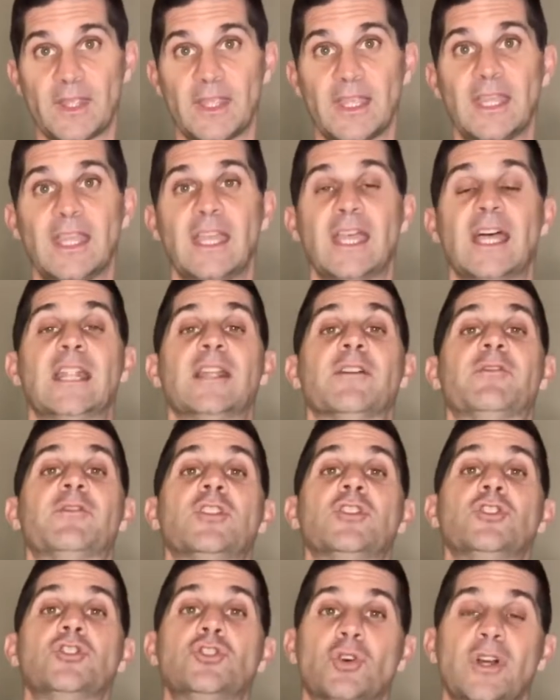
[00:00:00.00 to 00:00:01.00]
And if the
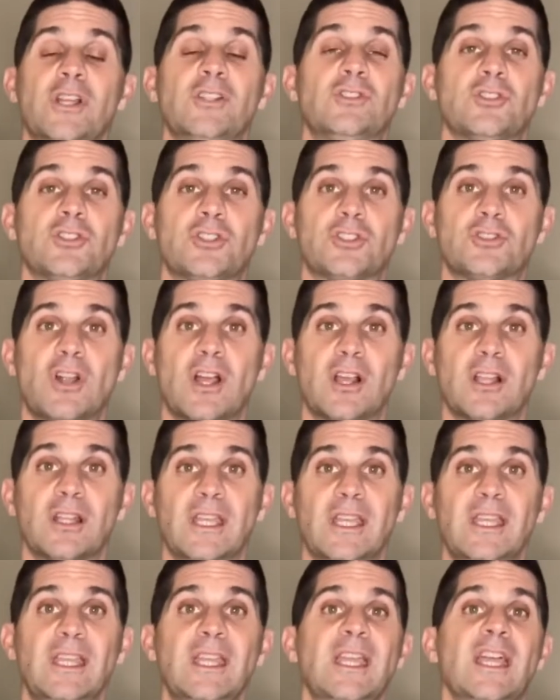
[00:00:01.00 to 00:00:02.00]
joints are
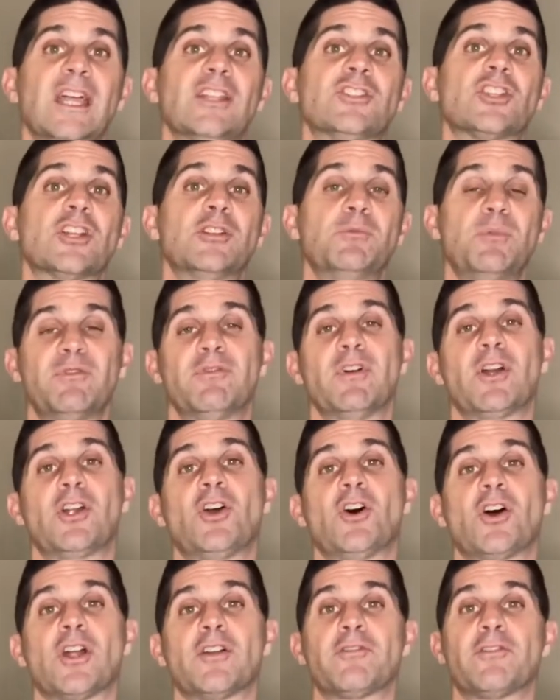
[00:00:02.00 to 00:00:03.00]
struggling, it's going to be very
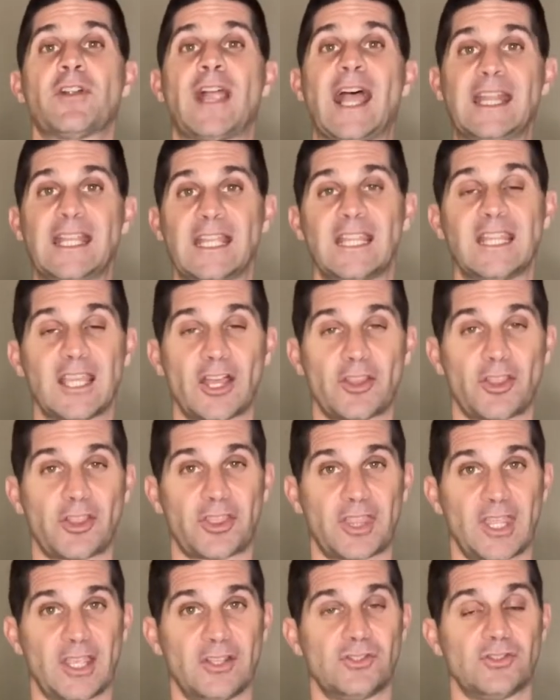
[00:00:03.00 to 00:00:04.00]
hard for any of the other
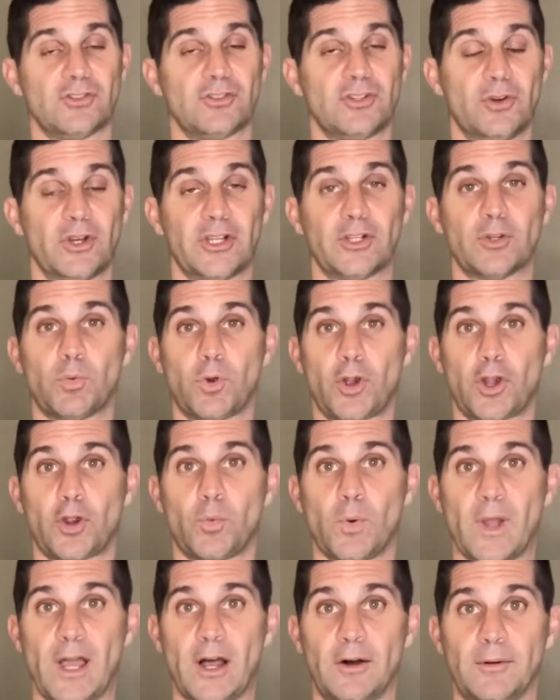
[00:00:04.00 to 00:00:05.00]
things you're doing to work
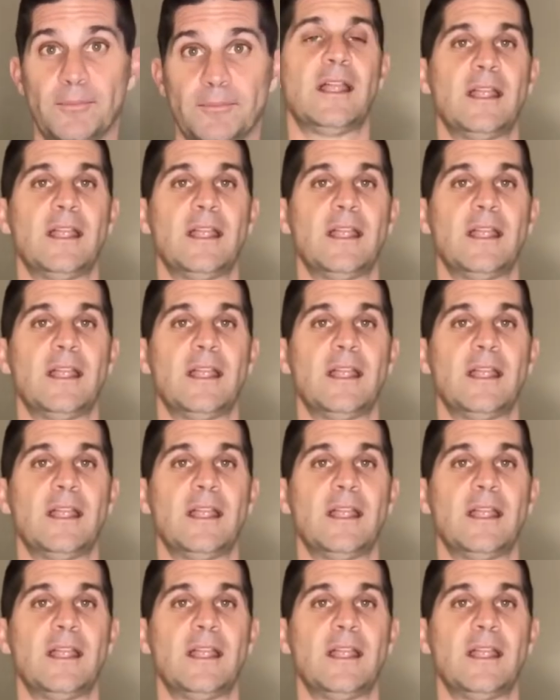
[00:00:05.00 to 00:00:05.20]
well.